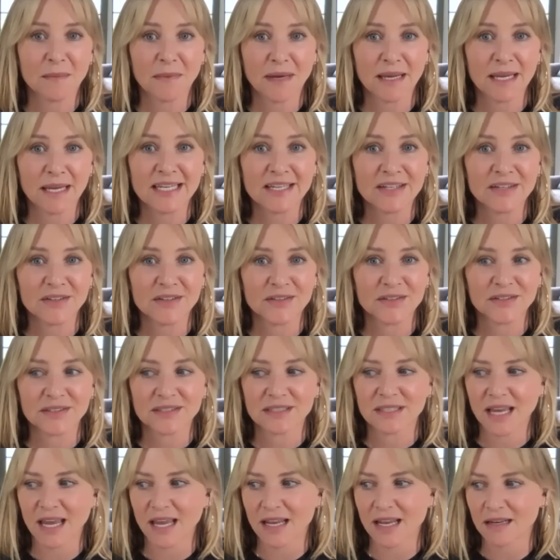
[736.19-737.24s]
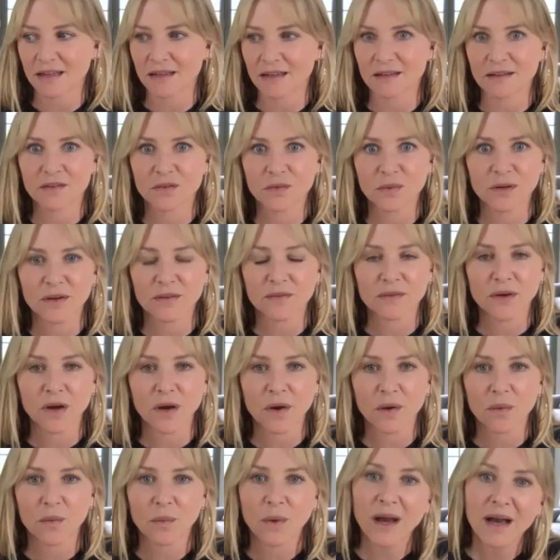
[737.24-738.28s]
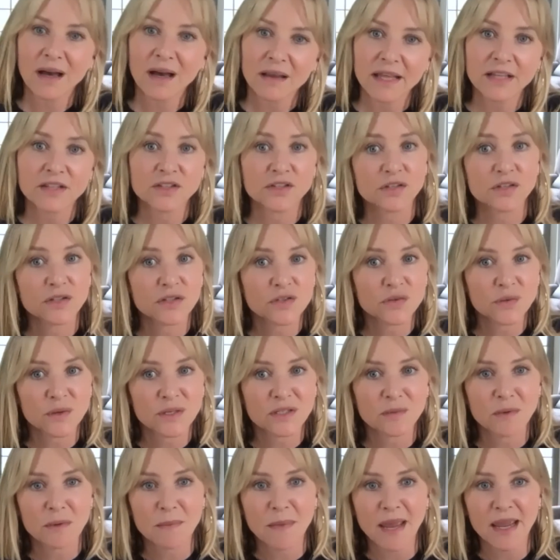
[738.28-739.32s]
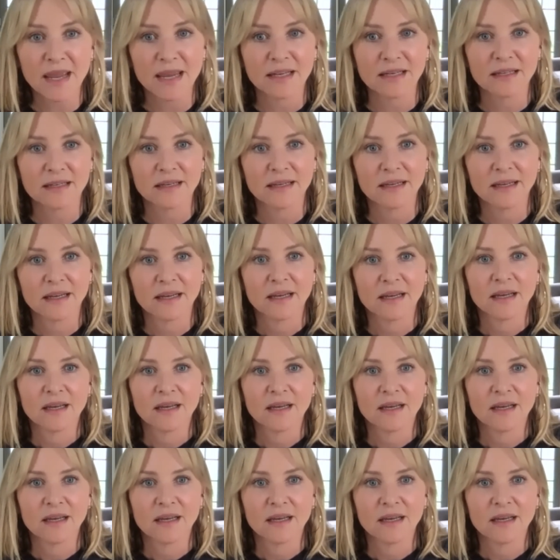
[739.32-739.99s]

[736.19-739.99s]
to be on my heels and sort of go, well, that's just the choice we made.